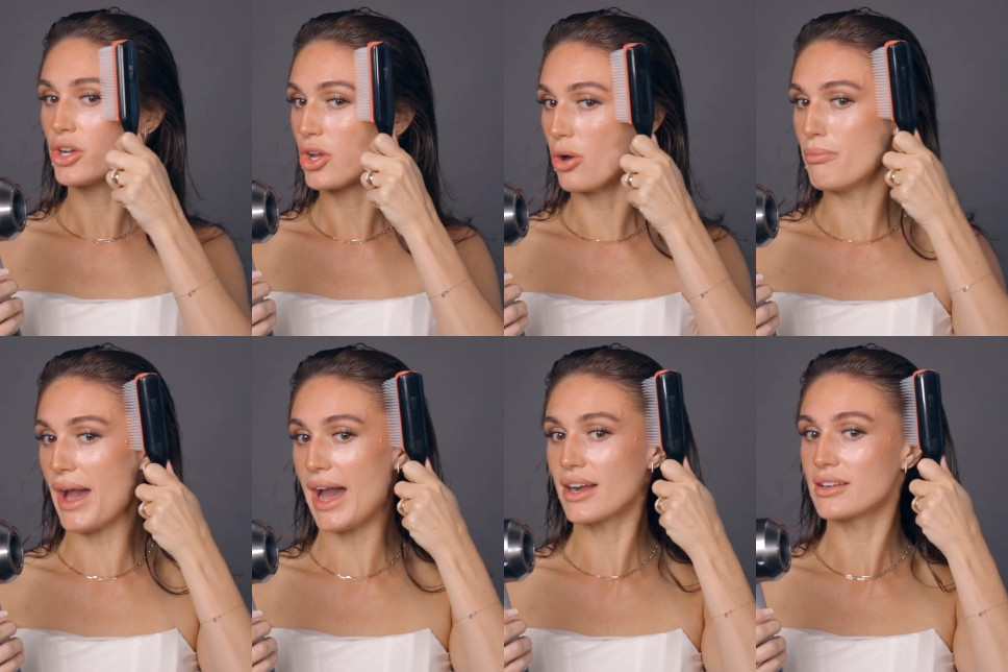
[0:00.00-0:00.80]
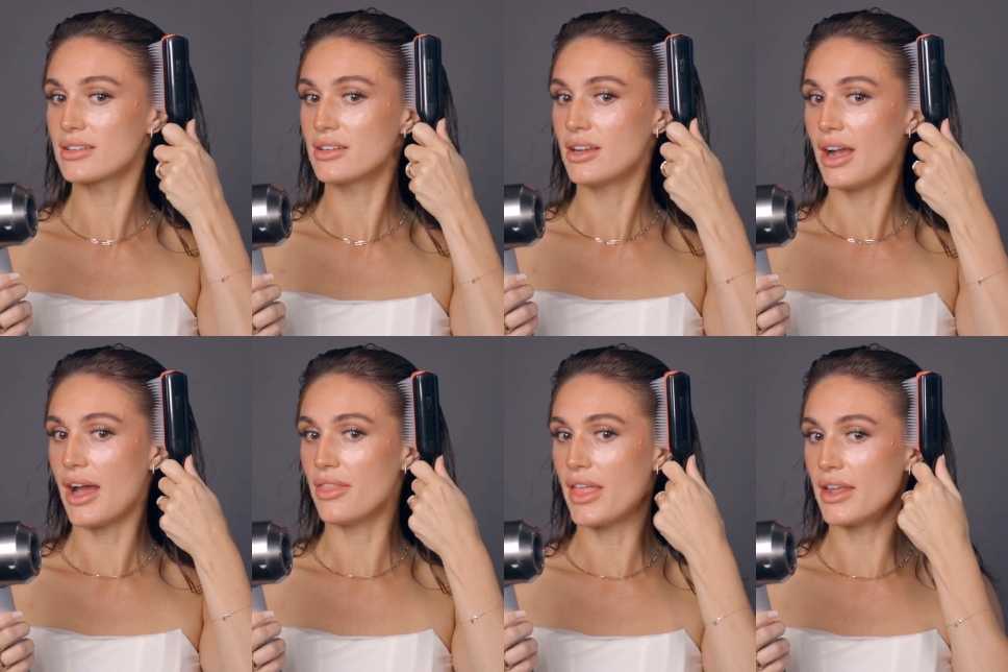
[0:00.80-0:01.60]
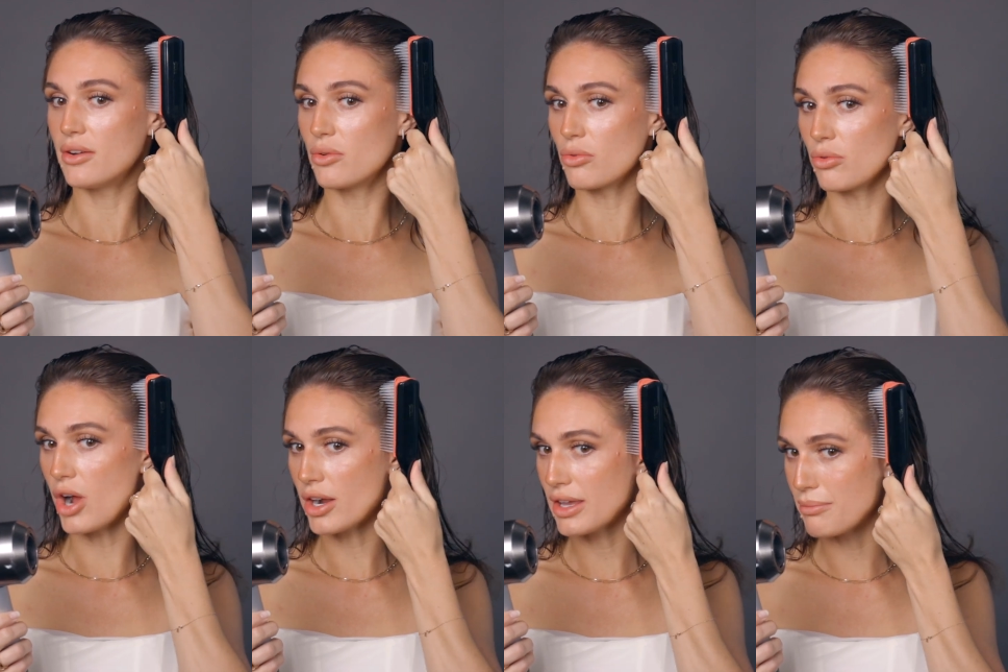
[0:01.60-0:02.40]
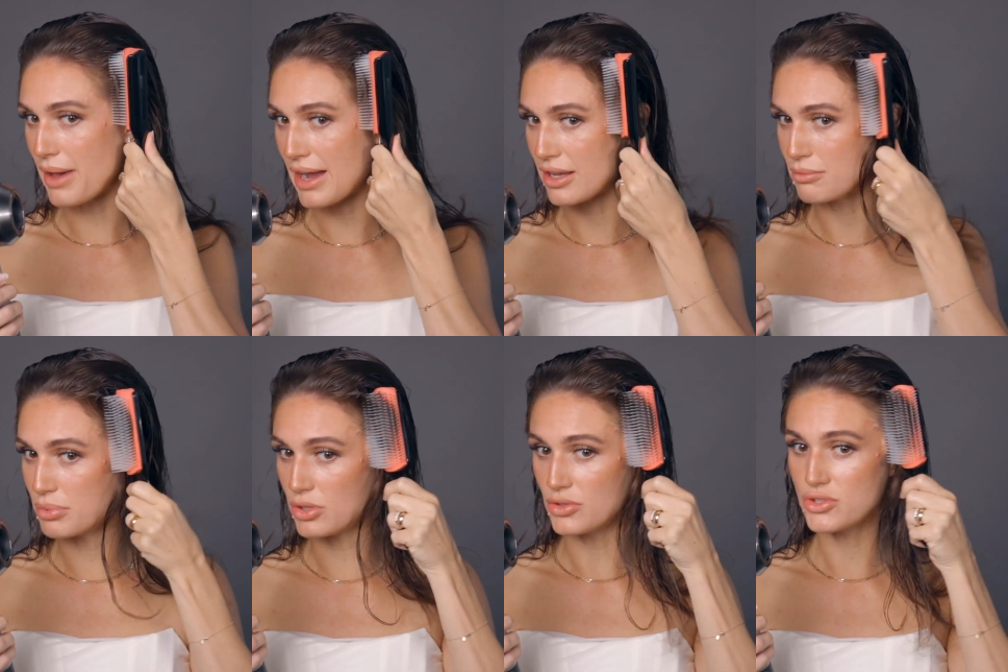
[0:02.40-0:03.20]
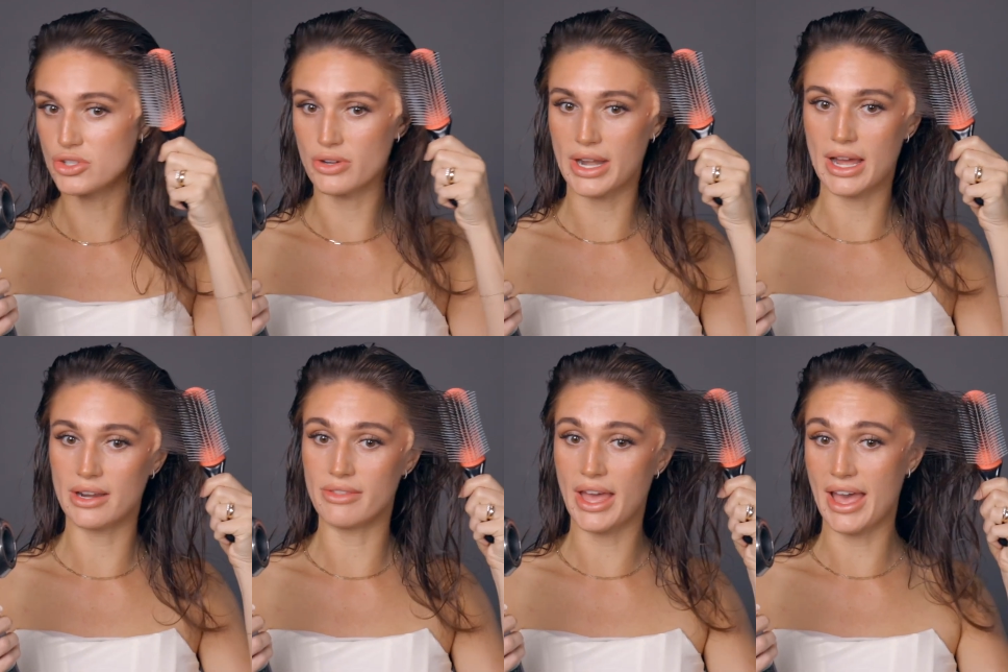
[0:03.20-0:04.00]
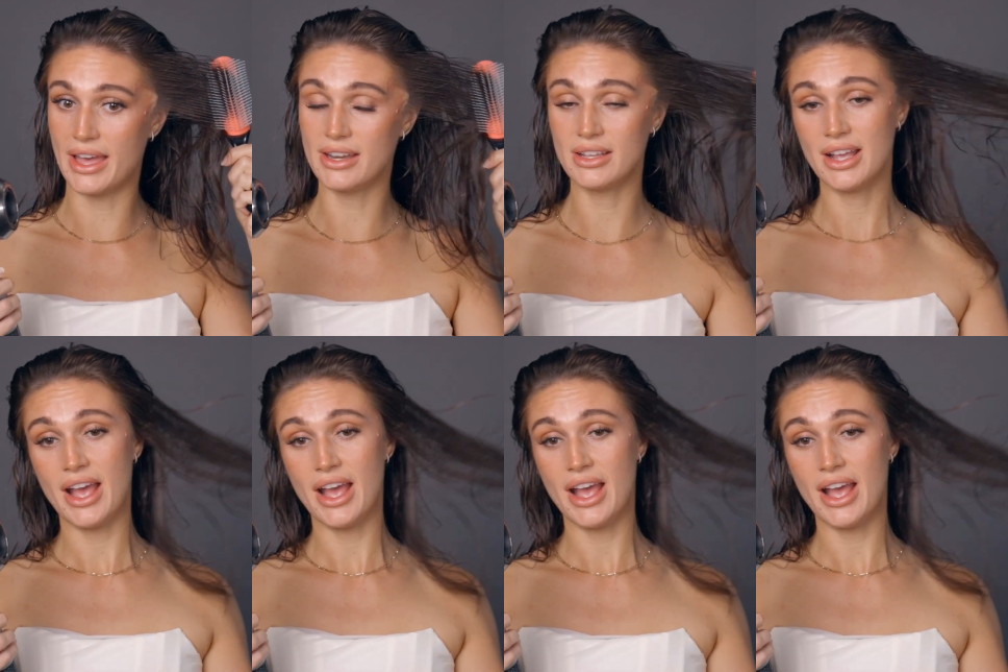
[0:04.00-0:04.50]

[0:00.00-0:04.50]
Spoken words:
Comb back, and then rock it back and pull straight out of the head.